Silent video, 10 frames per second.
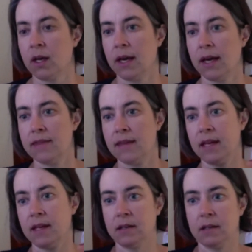And
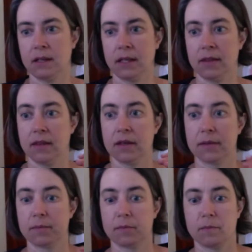then in
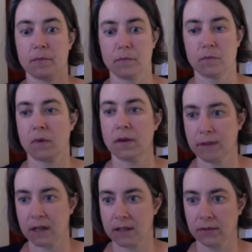the
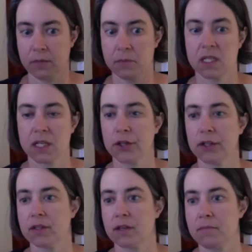effectively
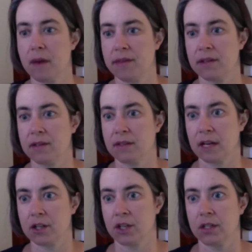materials and methods
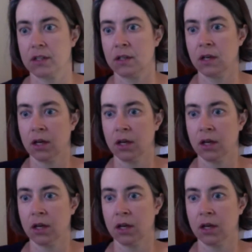section,